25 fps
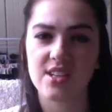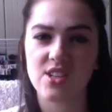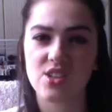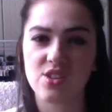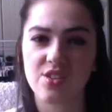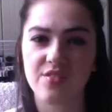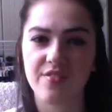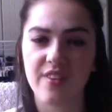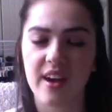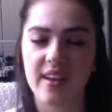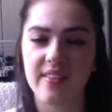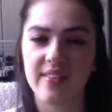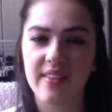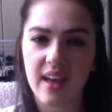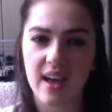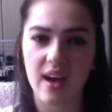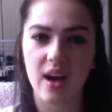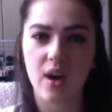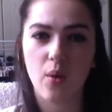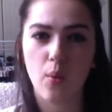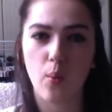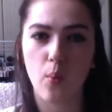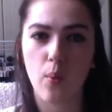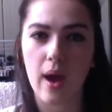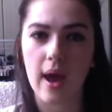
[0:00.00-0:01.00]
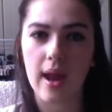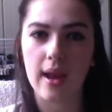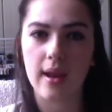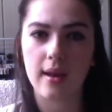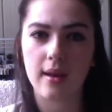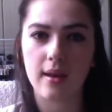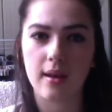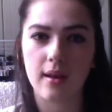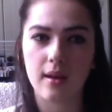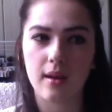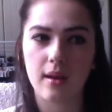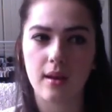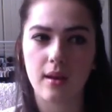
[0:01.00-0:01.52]
Do you find that when
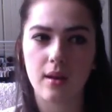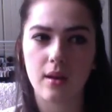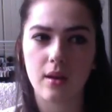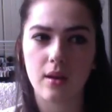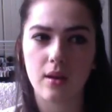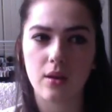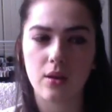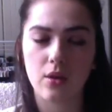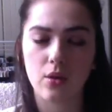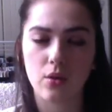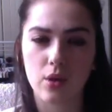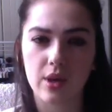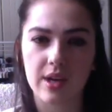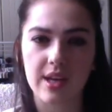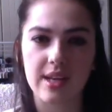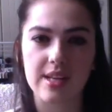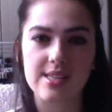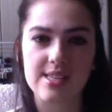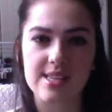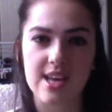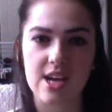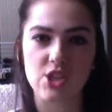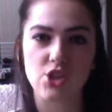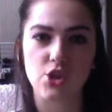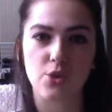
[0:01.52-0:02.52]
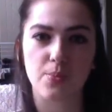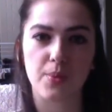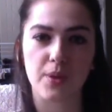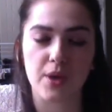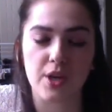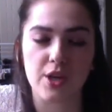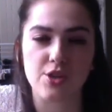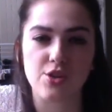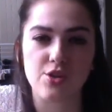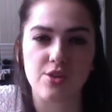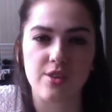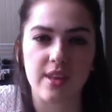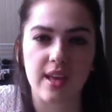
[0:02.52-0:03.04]
you look inside your
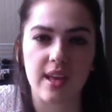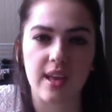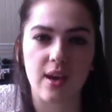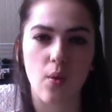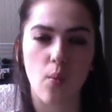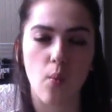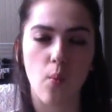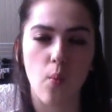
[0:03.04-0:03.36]
purse, you think,